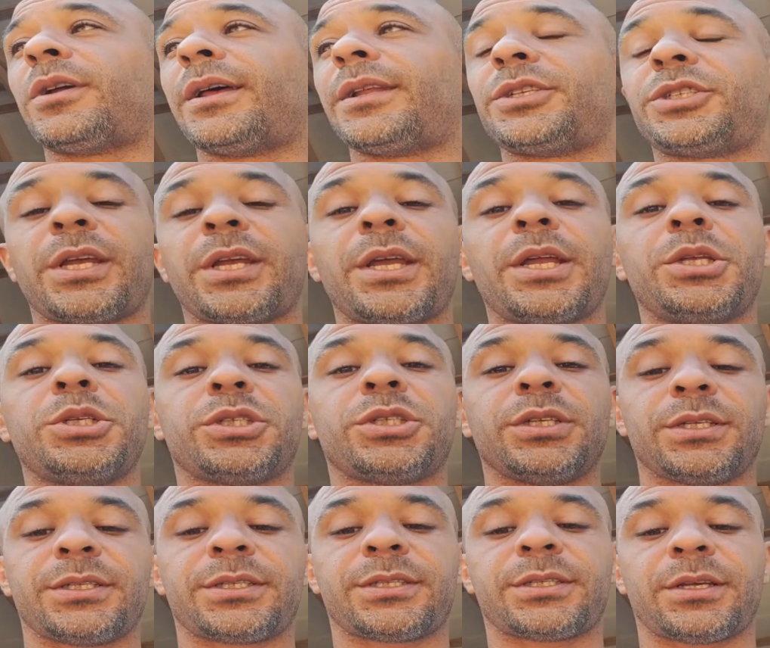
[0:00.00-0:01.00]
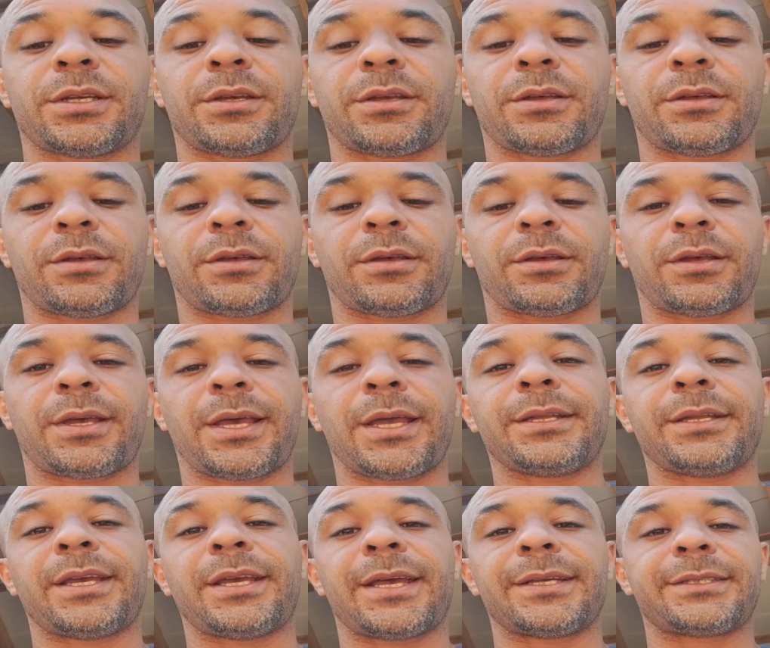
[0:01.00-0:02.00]
to change this head
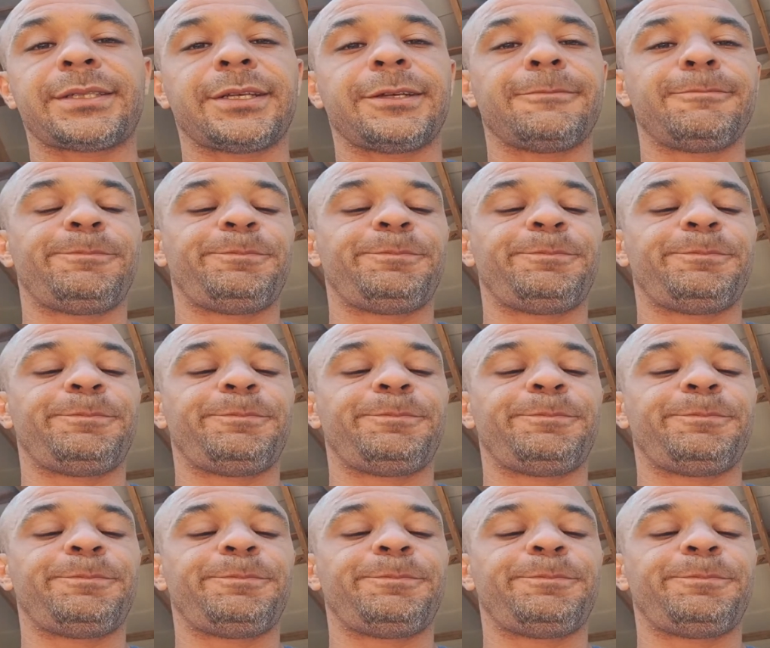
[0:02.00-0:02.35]
gasket.